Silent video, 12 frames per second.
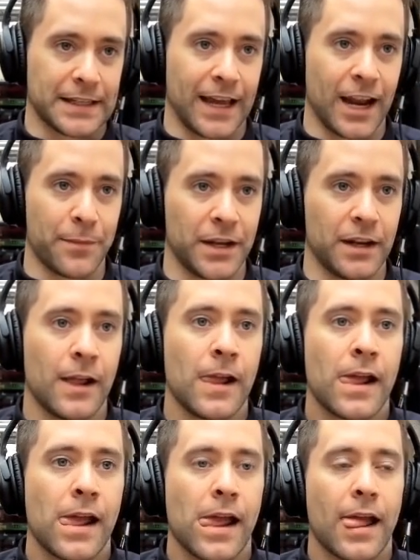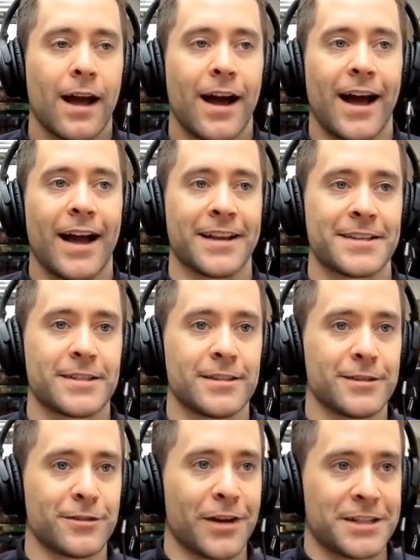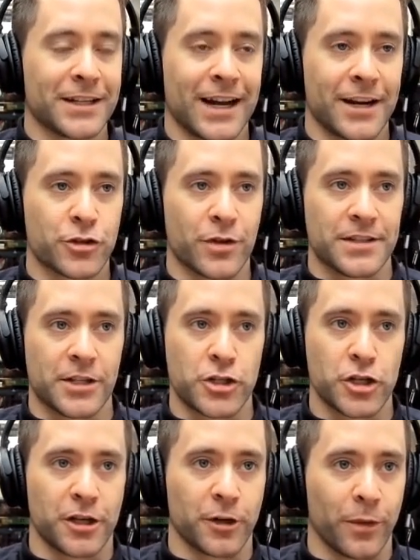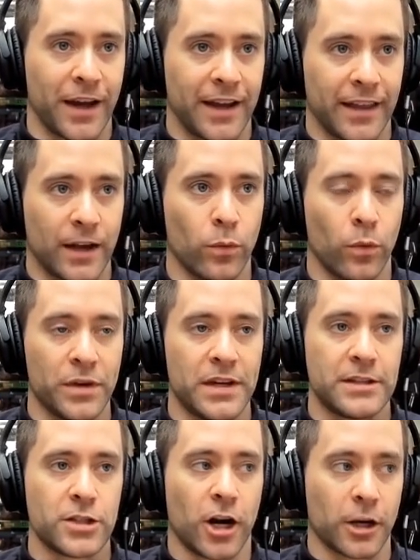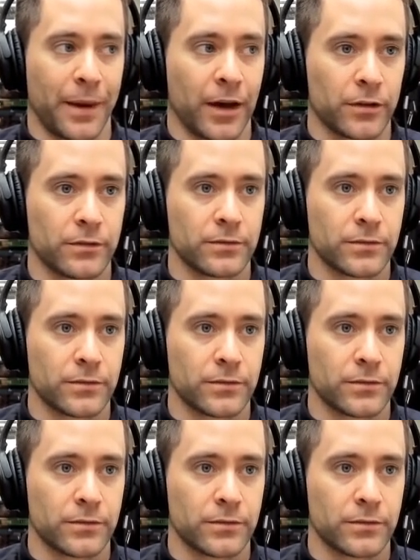And I mean, I guess right to kind of transition in a way, like what we talk about